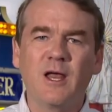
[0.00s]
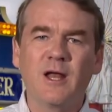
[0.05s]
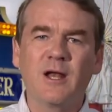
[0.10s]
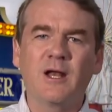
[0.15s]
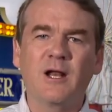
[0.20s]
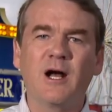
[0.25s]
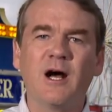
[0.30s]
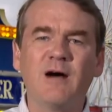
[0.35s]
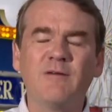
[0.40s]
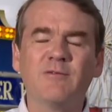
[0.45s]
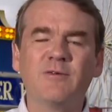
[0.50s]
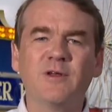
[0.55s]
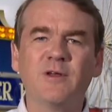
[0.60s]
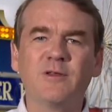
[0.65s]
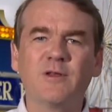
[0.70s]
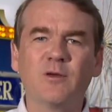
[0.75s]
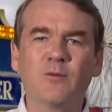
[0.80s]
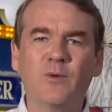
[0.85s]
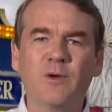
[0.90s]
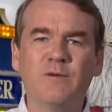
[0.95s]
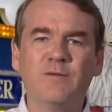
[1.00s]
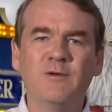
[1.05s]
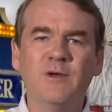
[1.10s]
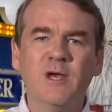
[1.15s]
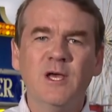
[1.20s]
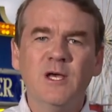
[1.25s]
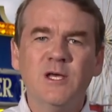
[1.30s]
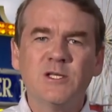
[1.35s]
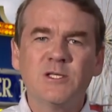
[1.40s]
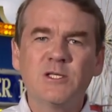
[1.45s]
and confident that we've
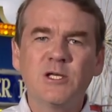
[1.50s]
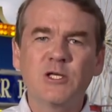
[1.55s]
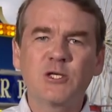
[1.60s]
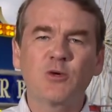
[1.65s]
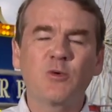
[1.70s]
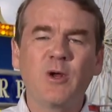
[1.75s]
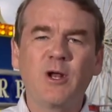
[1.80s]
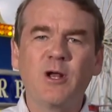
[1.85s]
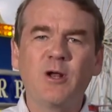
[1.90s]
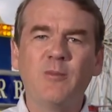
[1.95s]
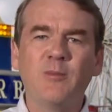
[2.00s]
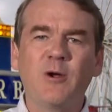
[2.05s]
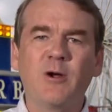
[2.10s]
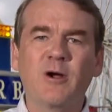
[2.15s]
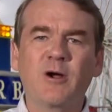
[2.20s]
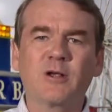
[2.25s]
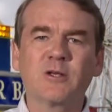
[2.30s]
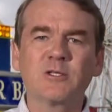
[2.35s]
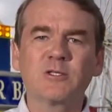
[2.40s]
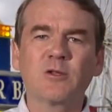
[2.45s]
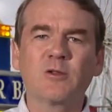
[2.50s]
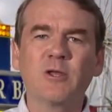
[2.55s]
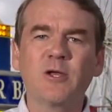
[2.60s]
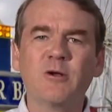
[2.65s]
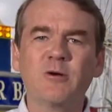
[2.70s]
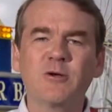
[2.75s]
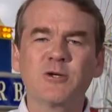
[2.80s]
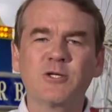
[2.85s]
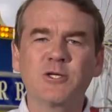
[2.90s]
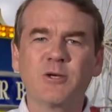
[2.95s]
situated America's
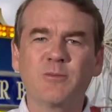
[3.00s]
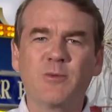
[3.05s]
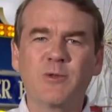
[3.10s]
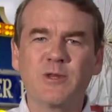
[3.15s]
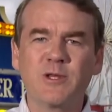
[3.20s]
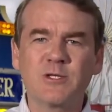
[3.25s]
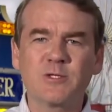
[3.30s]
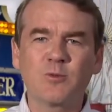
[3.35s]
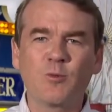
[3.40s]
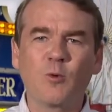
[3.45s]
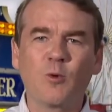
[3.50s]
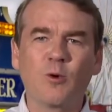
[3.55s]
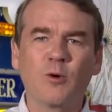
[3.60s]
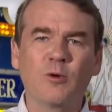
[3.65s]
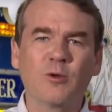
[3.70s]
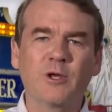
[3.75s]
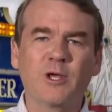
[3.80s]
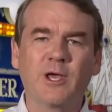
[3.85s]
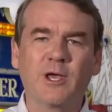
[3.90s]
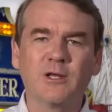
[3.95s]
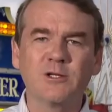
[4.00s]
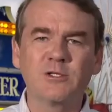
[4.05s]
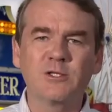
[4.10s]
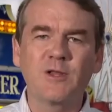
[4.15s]
leadership in this world again.